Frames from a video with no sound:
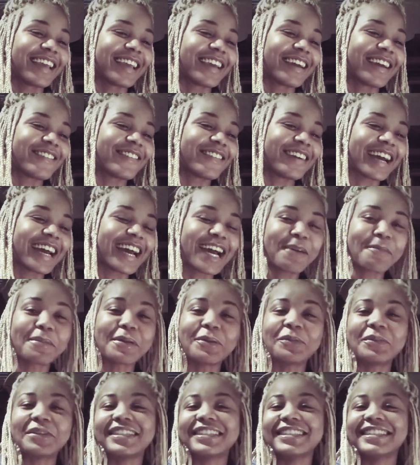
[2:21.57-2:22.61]
what happened
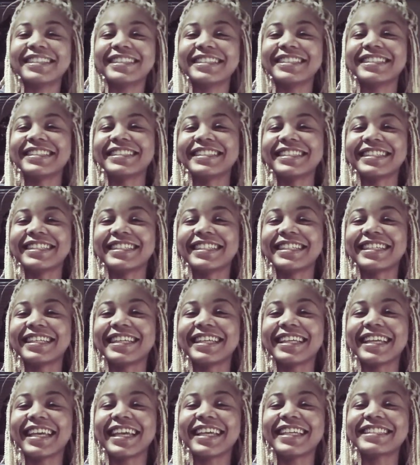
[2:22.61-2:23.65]
was,
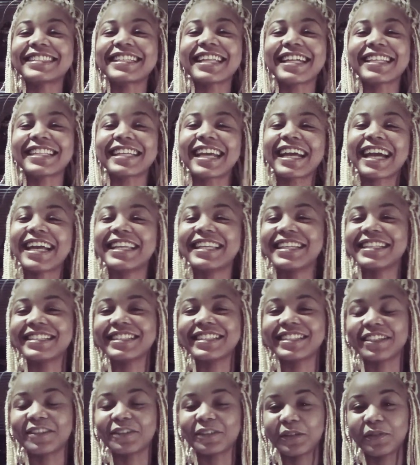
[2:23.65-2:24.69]
it's not like I
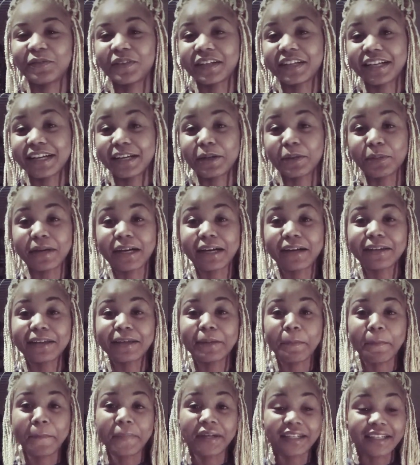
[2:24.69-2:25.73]
necessarily forgot about it,
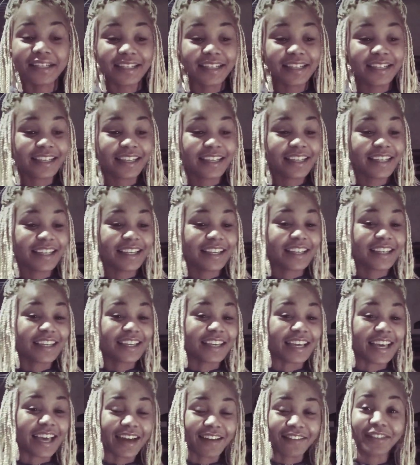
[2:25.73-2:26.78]
but
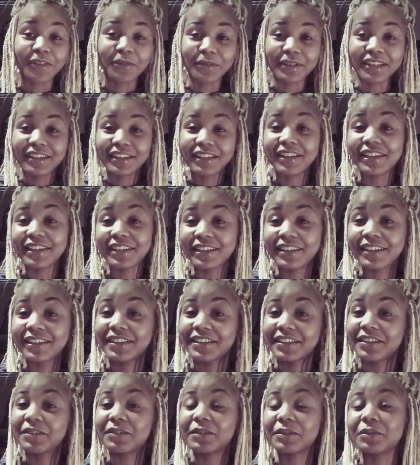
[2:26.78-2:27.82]
after we did,
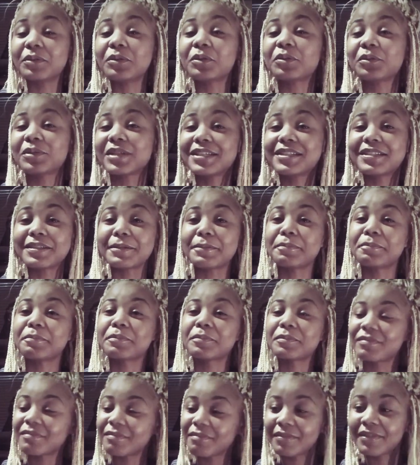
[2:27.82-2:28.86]
the threesome,
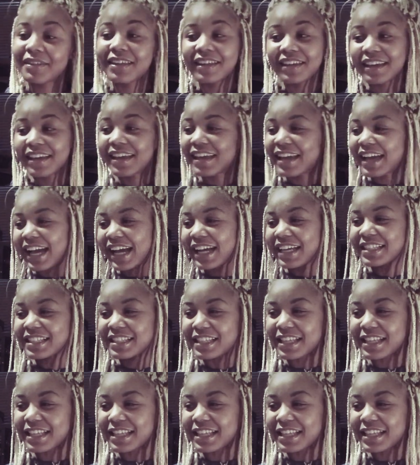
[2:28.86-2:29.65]
I